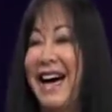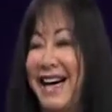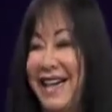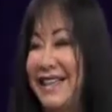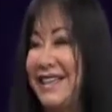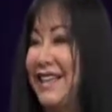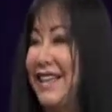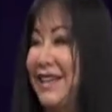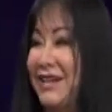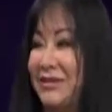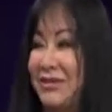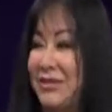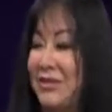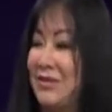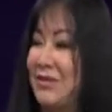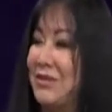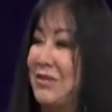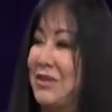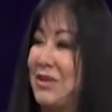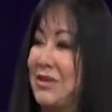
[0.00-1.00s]
I, I
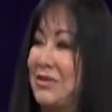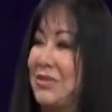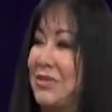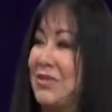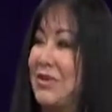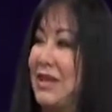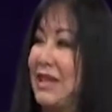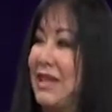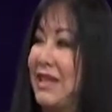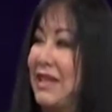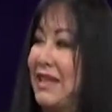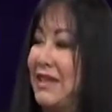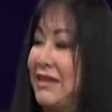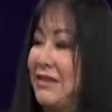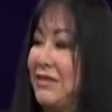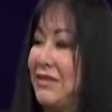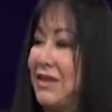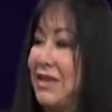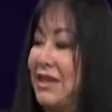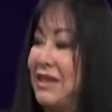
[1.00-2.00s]
was really,
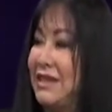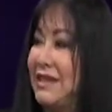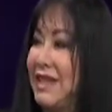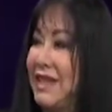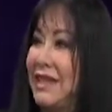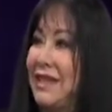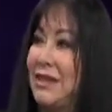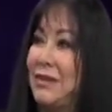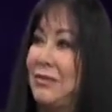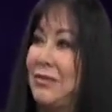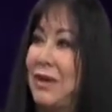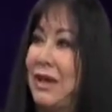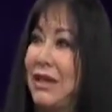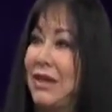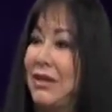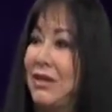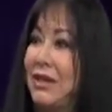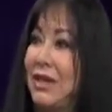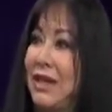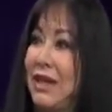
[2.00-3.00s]
really taken by
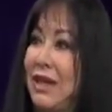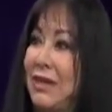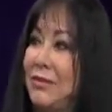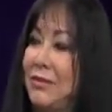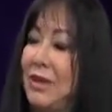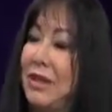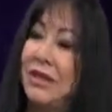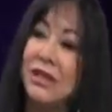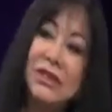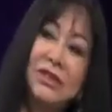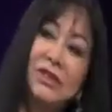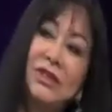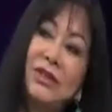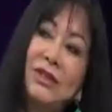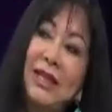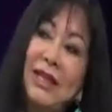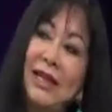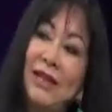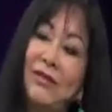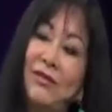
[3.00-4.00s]
your line because you
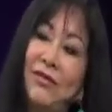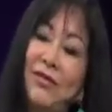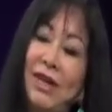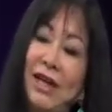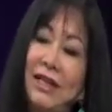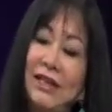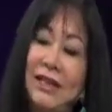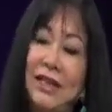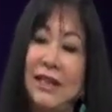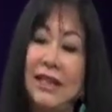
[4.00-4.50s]
can't find